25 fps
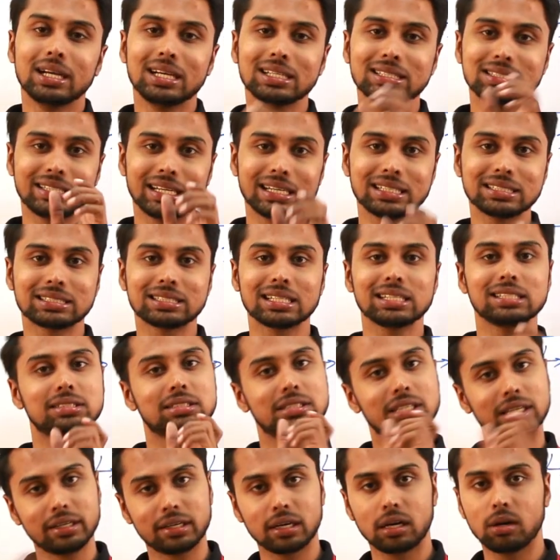is just a
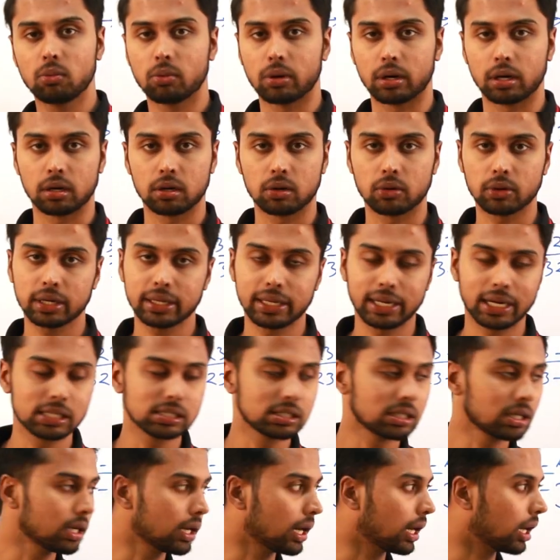general one. Okay, that
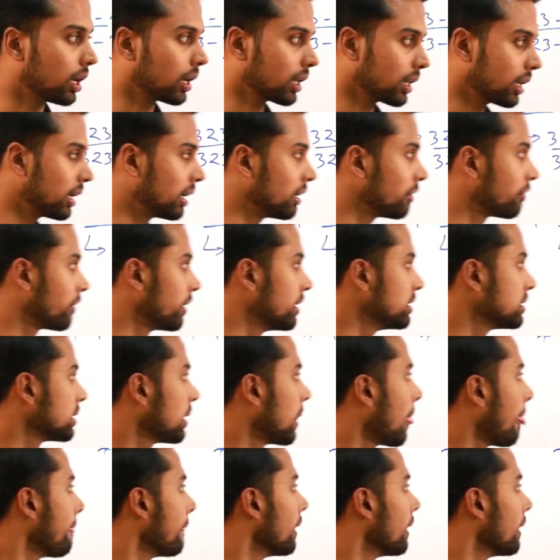is another difference.